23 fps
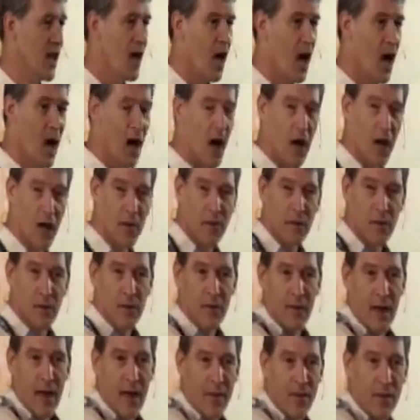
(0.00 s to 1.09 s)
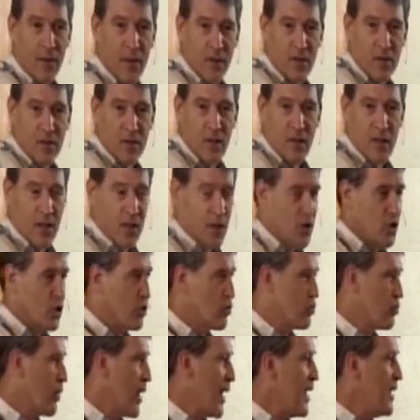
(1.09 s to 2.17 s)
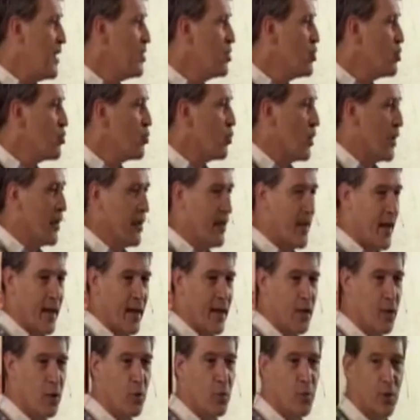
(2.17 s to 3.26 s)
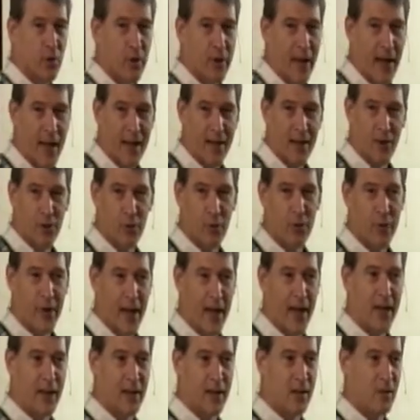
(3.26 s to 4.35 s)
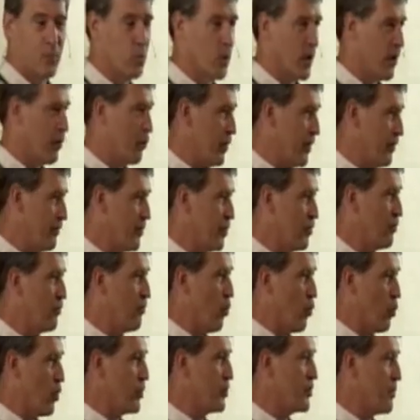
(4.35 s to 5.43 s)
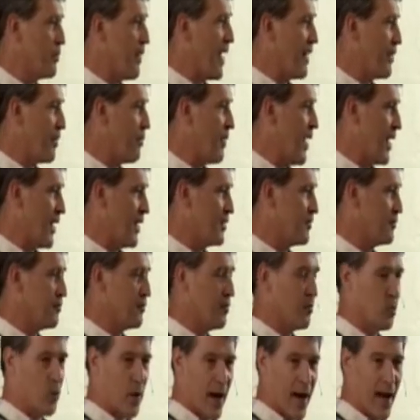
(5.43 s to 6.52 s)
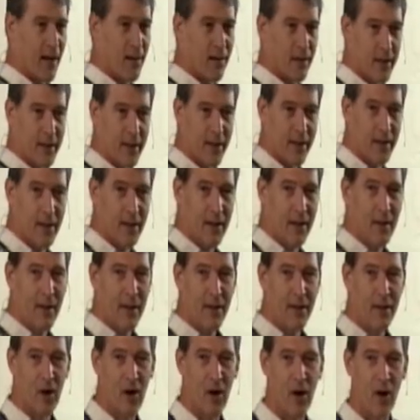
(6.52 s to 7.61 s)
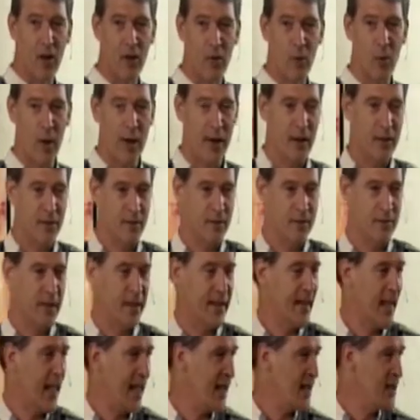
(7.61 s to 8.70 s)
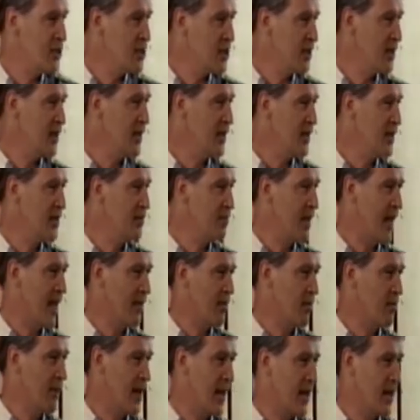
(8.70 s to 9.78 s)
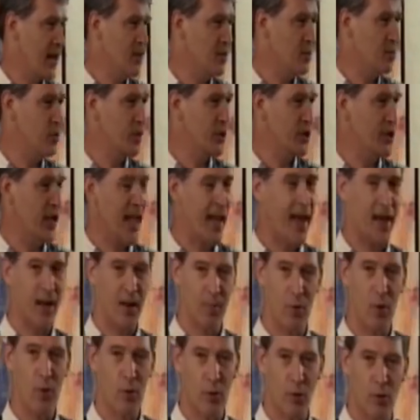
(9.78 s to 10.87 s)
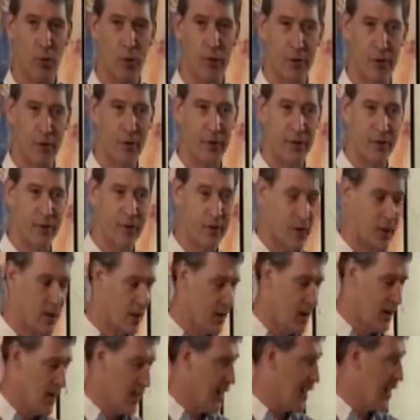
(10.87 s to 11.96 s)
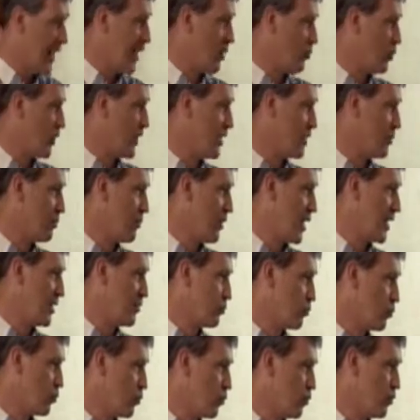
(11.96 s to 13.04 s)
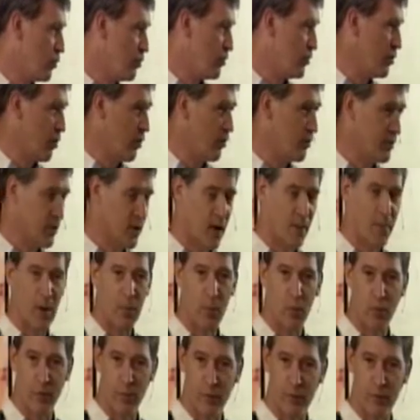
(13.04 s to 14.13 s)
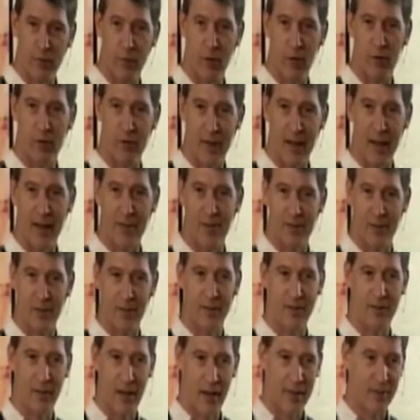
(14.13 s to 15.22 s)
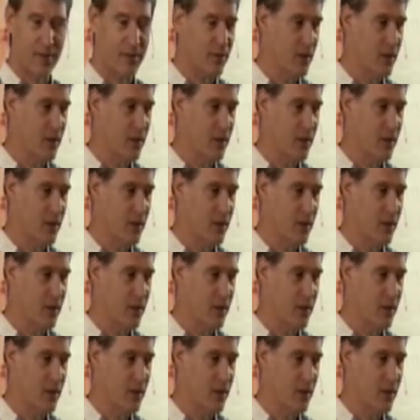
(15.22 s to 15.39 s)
other than this strange one that Hilbert had created where we've divorced mathematics from reality. There are other ways of engaging in mathematics which can uphold certainty, and we can make results, come up with results and success